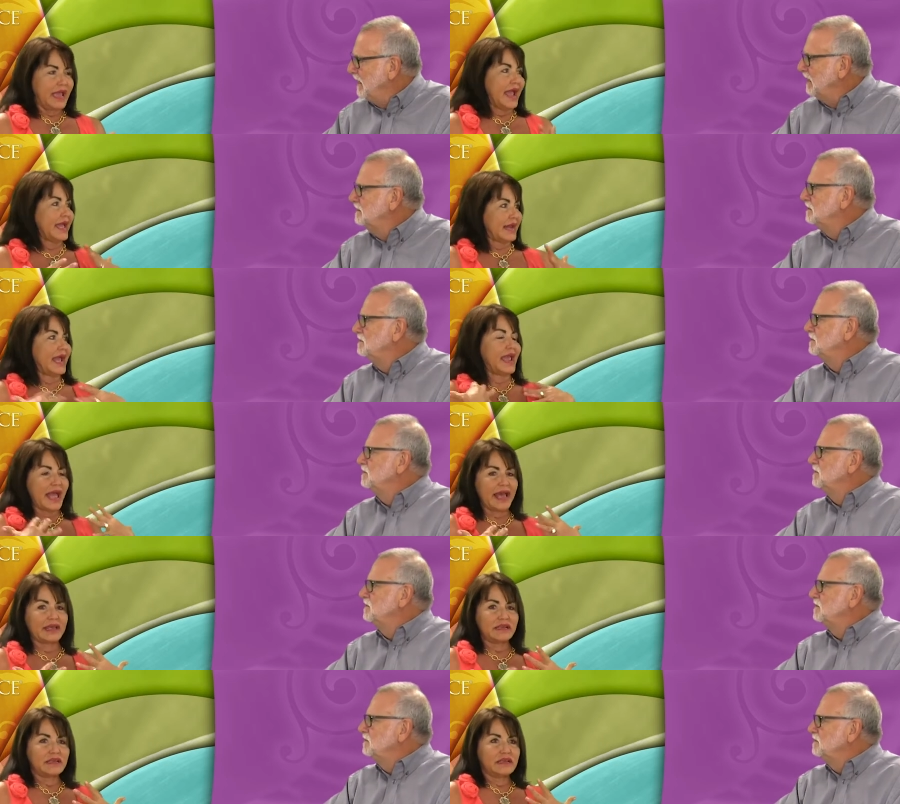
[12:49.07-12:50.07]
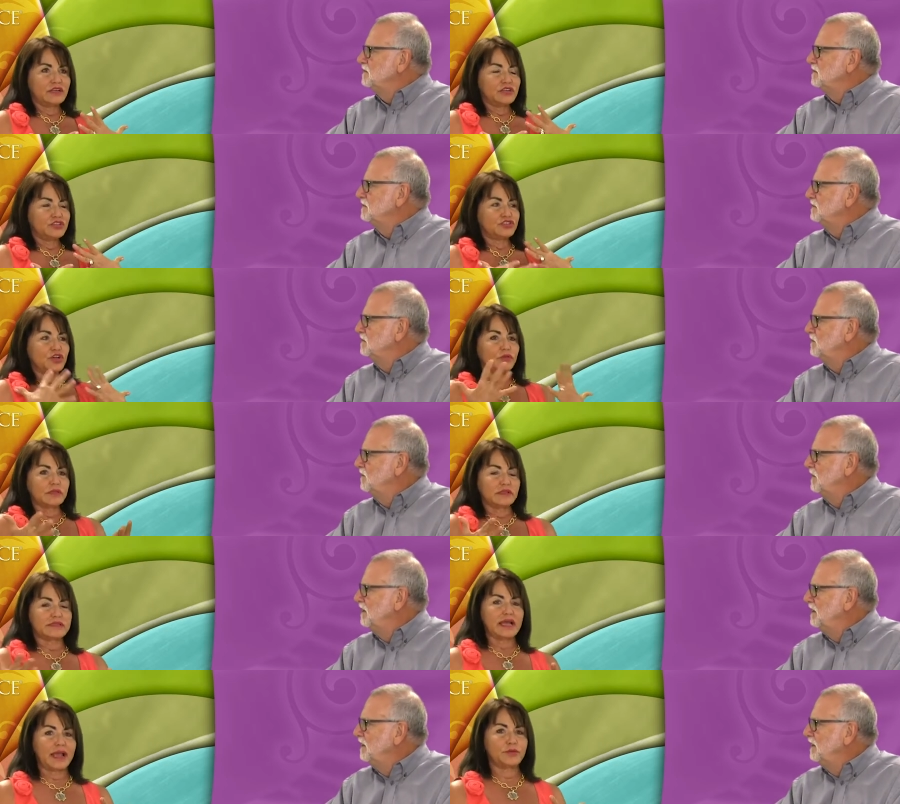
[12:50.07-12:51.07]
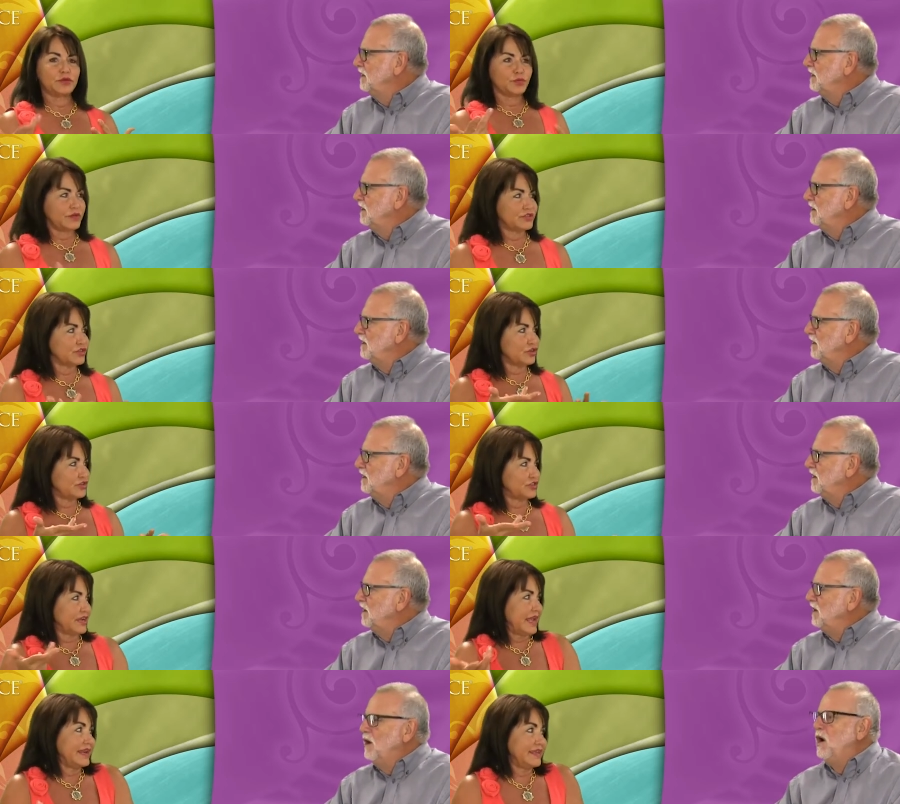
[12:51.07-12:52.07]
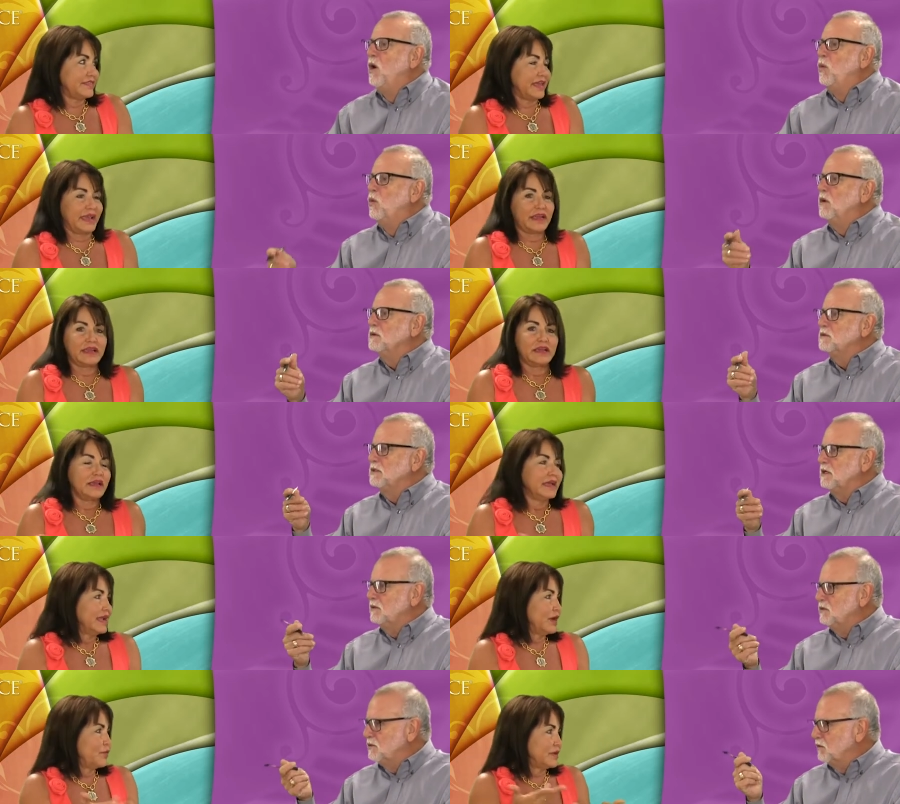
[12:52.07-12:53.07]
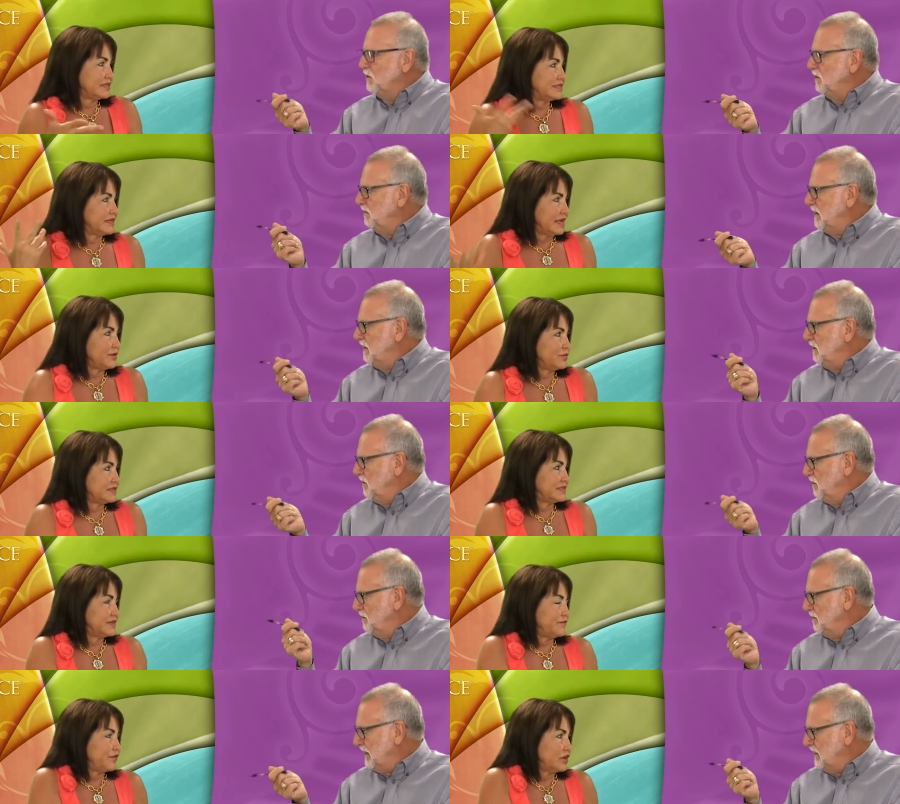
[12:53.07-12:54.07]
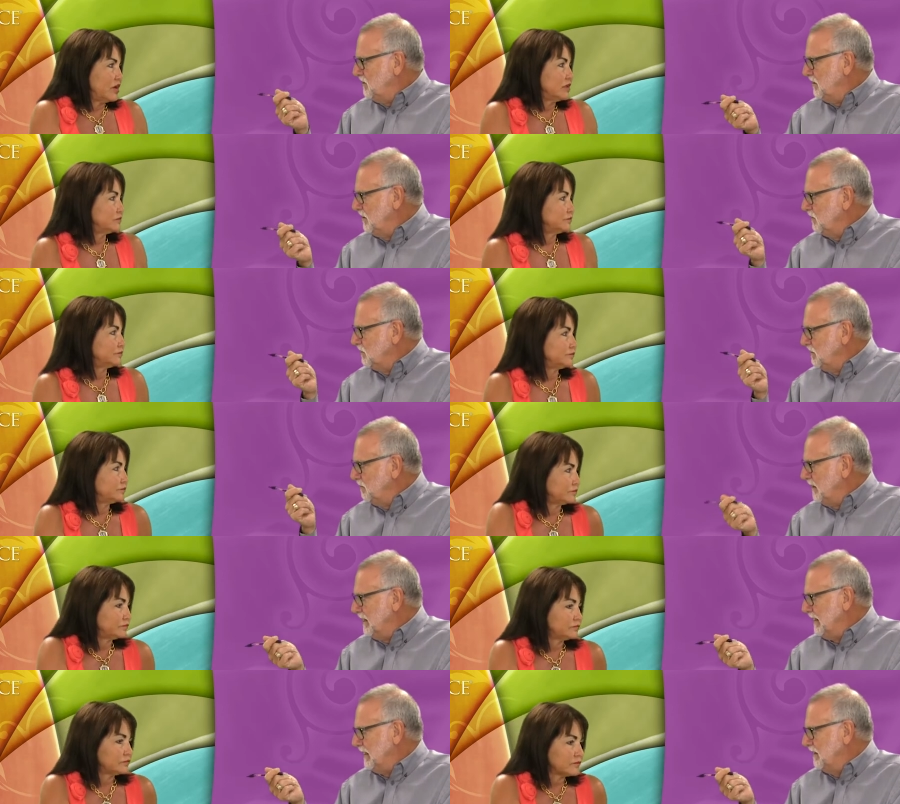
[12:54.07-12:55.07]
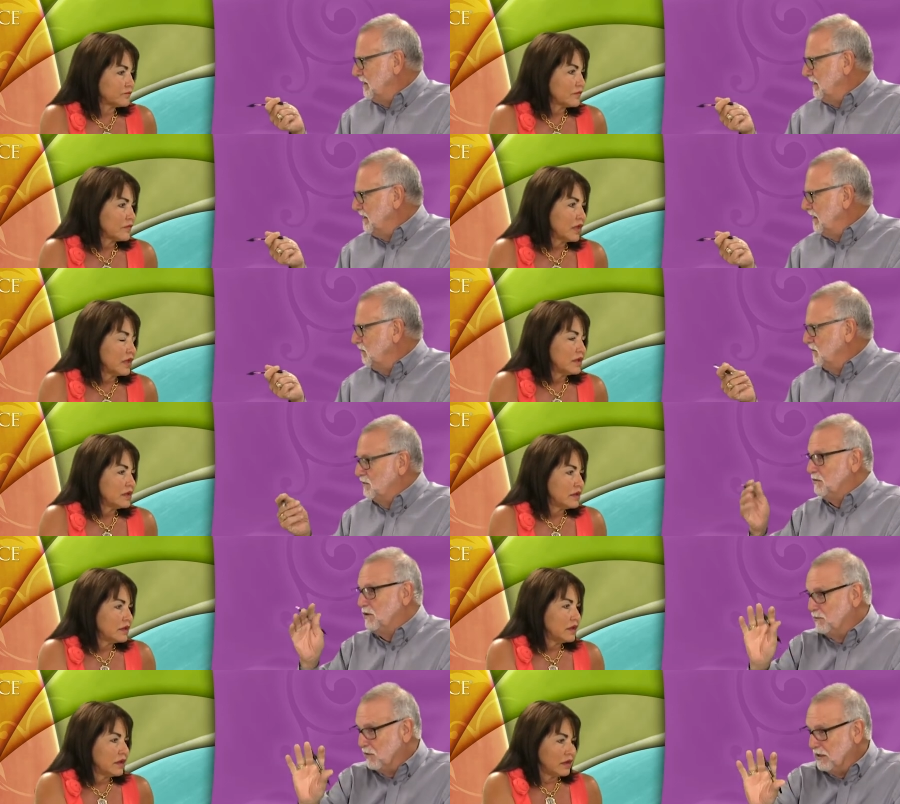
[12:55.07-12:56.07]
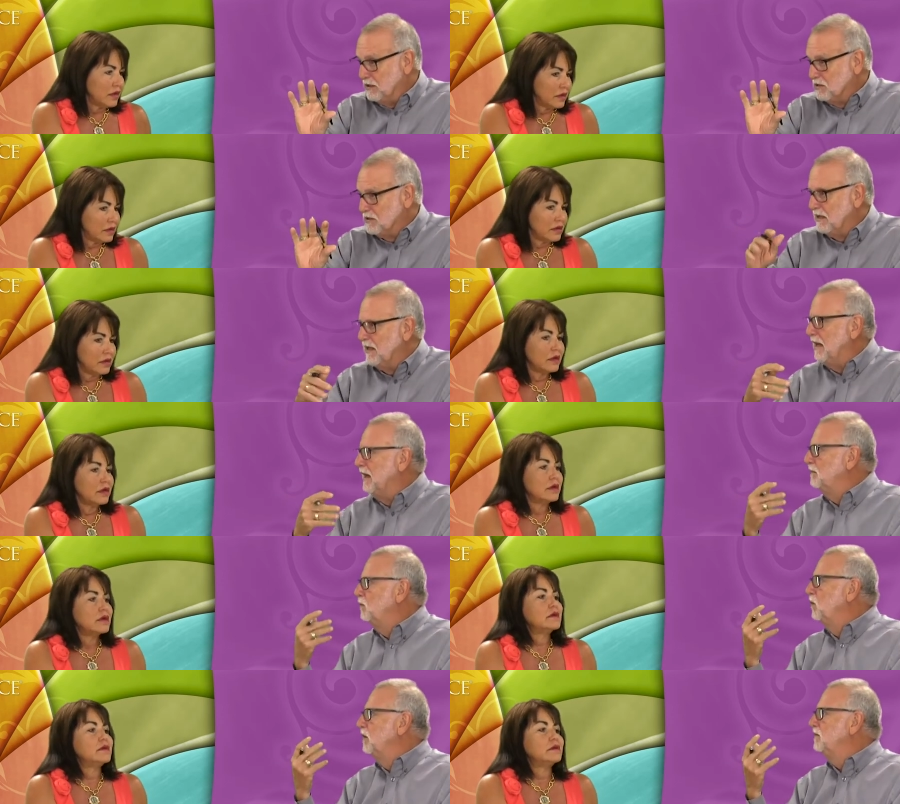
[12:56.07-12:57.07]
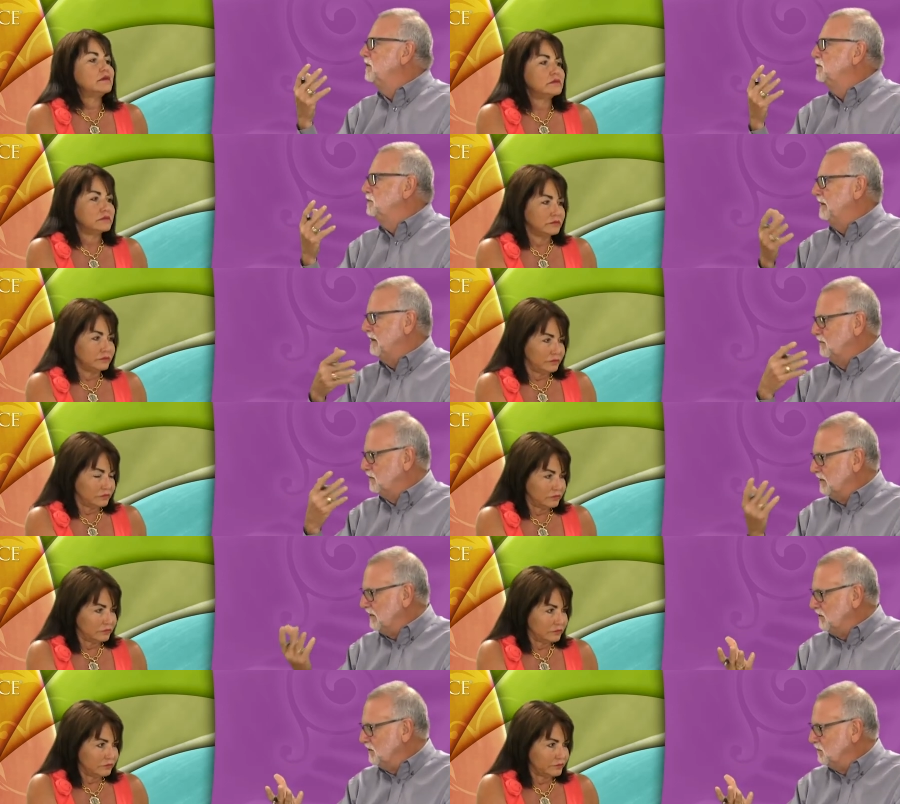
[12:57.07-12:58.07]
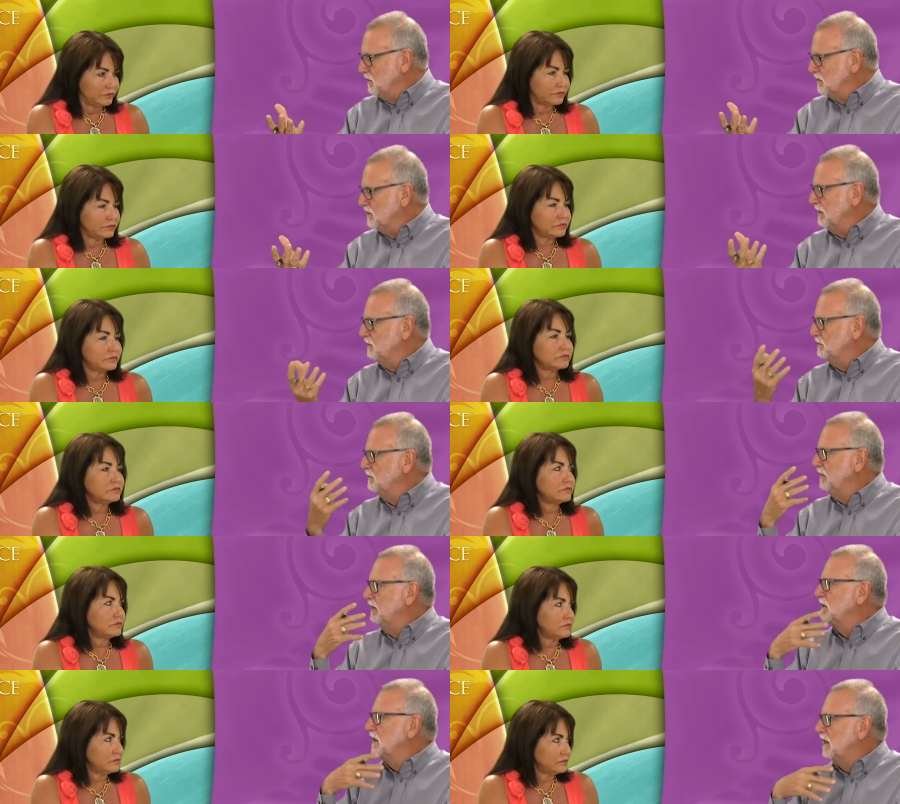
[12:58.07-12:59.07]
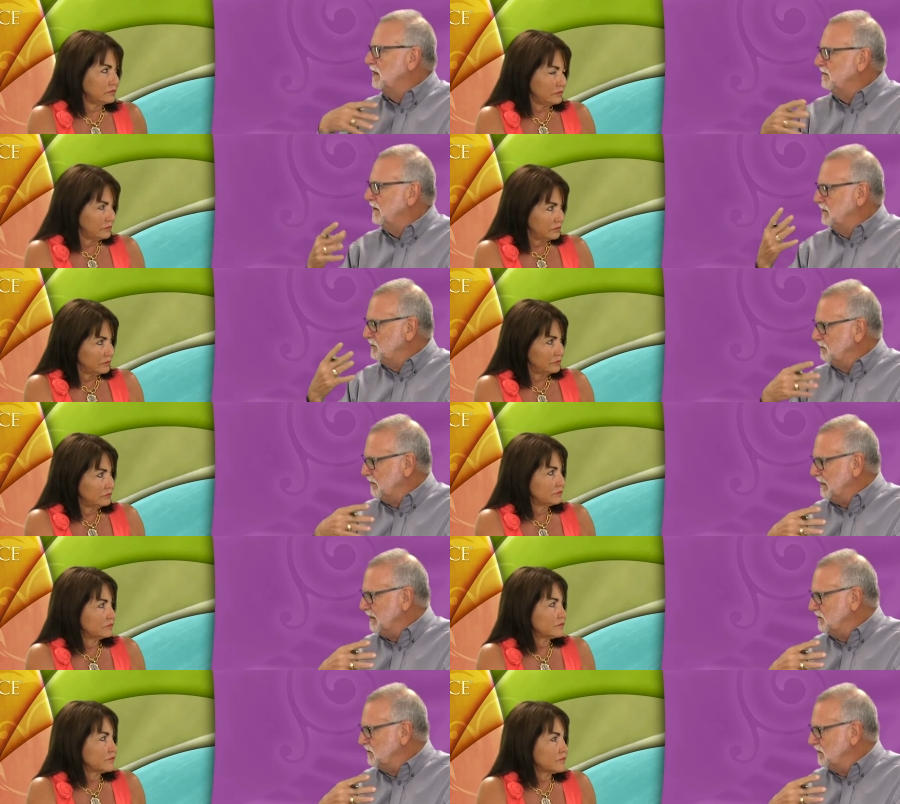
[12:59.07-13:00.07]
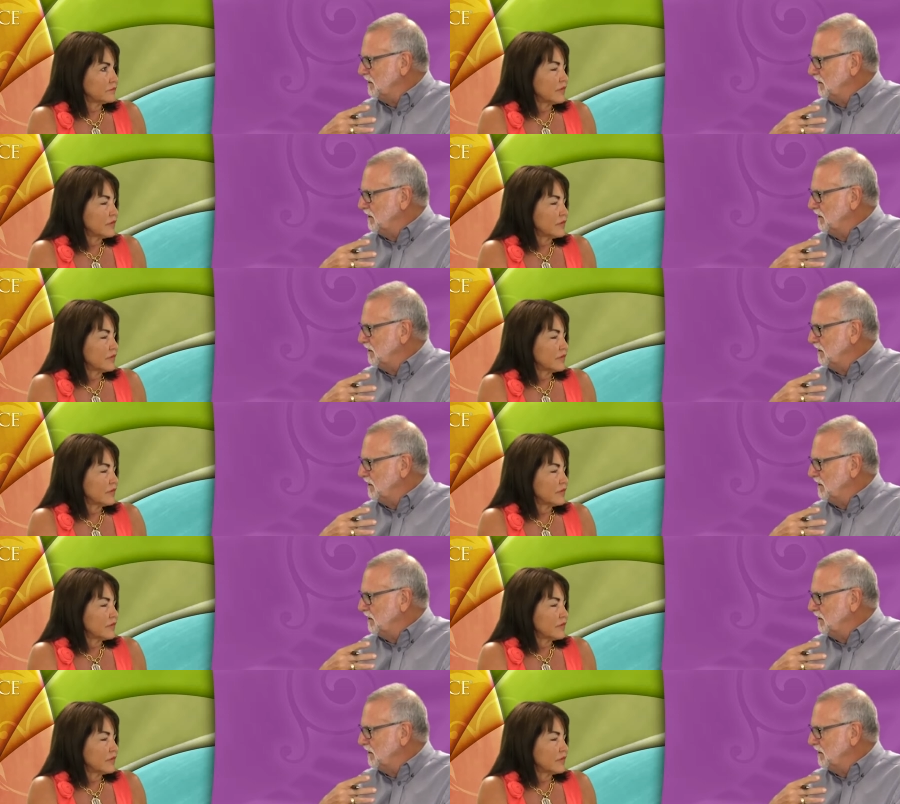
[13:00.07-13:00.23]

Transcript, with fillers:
Speaker 1: yeah. and I had so little time to research anything. Well, tell the it story was, about your difficult. patient
Speaker 2: that was in pain and was depressed and one of his manifestations was he was feeling a lot of aches and pains.